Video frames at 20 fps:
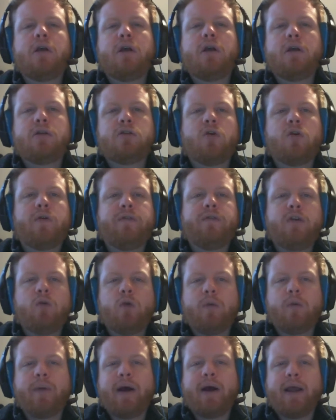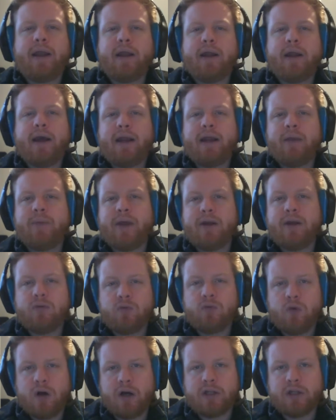So, if you were buying an item that
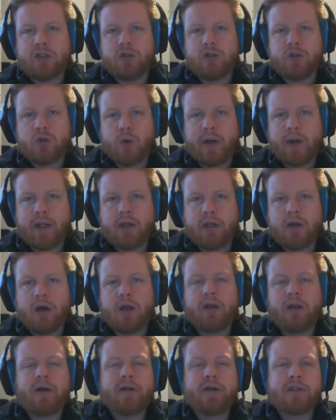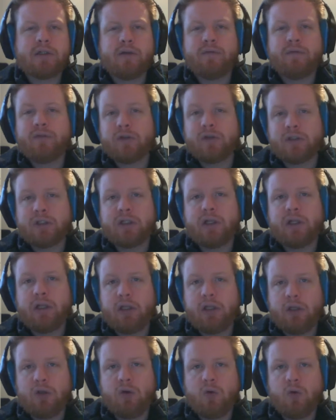cost you $20, unfortunately,
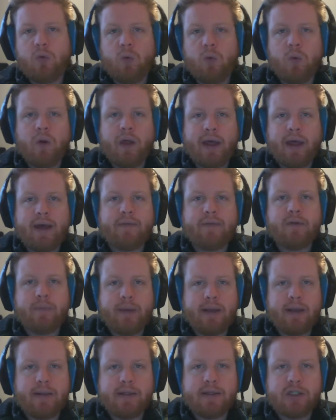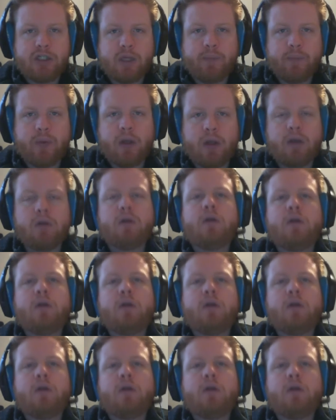you will have to pay the shipping.